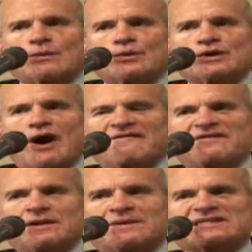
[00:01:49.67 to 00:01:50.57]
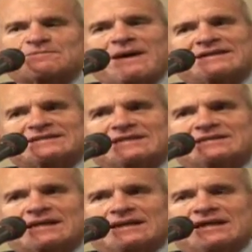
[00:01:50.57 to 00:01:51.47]
We offered him
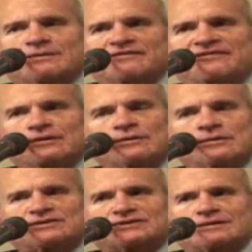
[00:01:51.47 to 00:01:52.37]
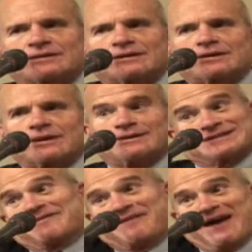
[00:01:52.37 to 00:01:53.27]
expenses, and he refused. It
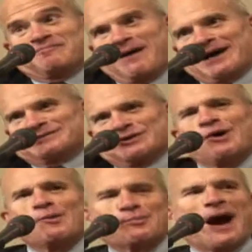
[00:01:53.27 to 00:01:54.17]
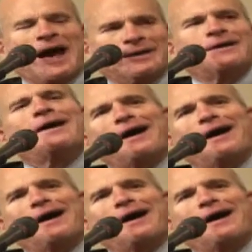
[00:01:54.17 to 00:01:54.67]
was like $5, but